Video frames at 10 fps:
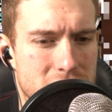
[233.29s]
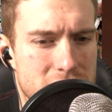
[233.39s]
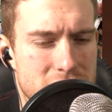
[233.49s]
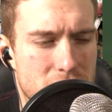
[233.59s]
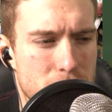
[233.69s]

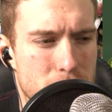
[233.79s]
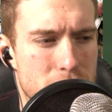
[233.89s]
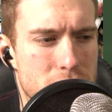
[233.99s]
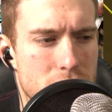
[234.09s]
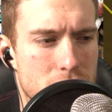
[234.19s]
is that a
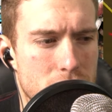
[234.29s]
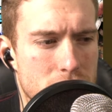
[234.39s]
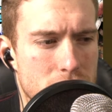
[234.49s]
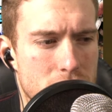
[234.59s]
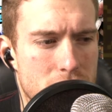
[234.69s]
word?
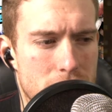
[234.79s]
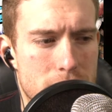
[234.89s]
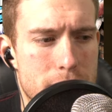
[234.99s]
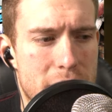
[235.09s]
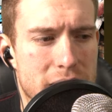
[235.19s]

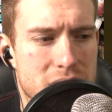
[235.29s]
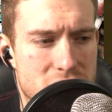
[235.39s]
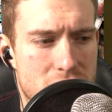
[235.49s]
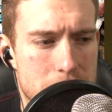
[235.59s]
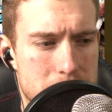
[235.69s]
Aerobatic
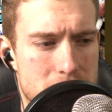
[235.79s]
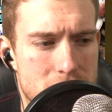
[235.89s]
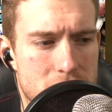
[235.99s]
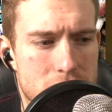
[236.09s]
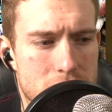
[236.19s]
ship
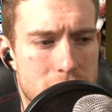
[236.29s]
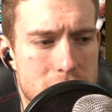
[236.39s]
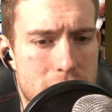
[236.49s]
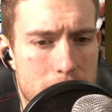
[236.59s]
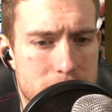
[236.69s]
through the
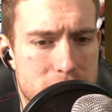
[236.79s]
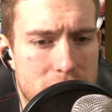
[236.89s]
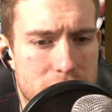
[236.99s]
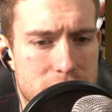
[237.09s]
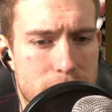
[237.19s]
depths
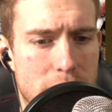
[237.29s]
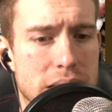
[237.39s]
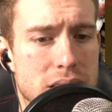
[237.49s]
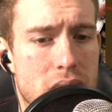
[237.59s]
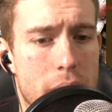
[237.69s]
of
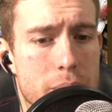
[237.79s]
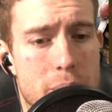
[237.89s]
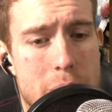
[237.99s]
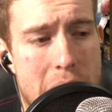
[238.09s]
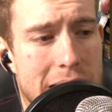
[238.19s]
space. I'm
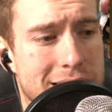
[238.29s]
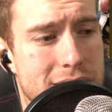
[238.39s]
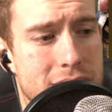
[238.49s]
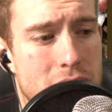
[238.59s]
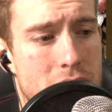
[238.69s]
gonna
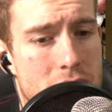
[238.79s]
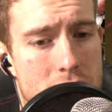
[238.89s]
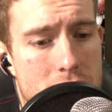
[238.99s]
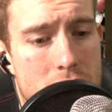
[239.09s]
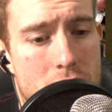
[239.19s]
pass
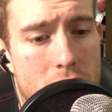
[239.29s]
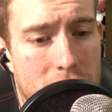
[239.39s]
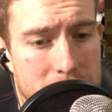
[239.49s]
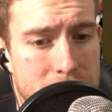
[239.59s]
on